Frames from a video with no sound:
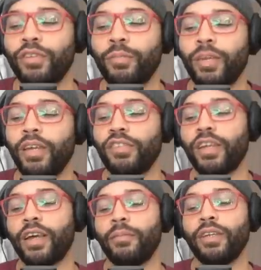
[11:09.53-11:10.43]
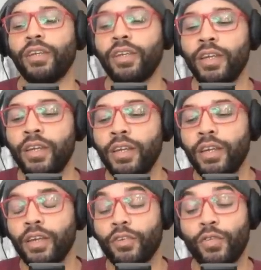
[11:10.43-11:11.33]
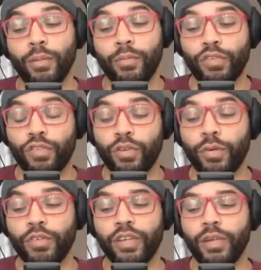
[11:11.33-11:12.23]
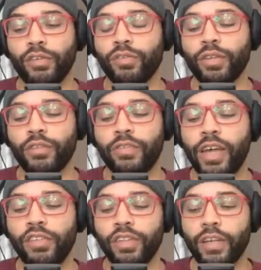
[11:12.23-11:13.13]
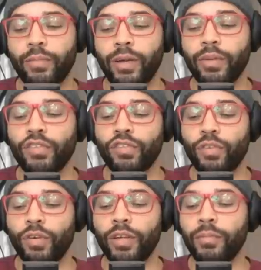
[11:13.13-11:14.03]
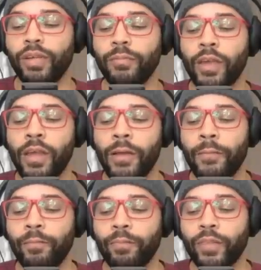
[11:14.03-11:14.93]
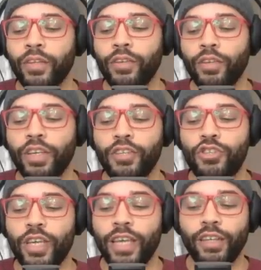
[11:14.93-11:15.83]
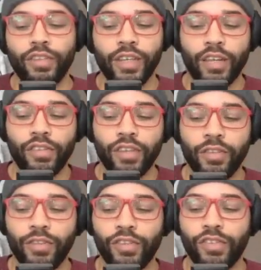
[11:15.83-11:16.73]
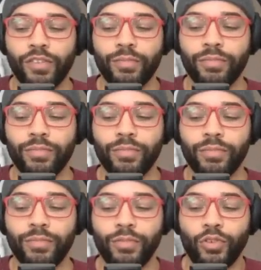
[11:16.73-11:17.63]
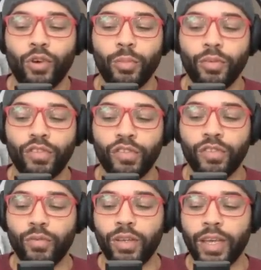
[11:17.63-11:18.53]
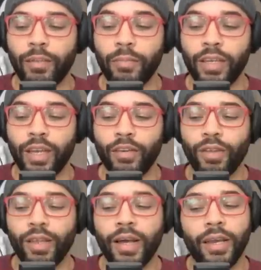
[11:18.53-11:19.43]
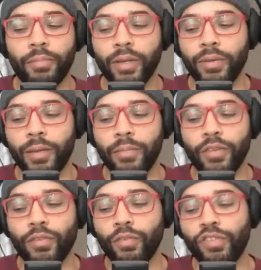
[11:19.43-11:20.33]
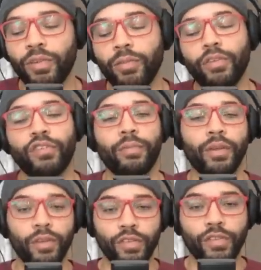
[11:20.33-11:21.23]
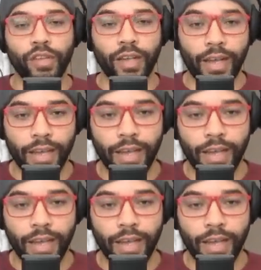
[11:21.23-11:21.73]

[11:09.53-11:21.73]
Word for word: It's amazing how many incredible stories because they was really fascinated by my story. But you know, you get jaded to that stuff. It's normal to someone like me. I know a lot of people that have been through similar experiences like I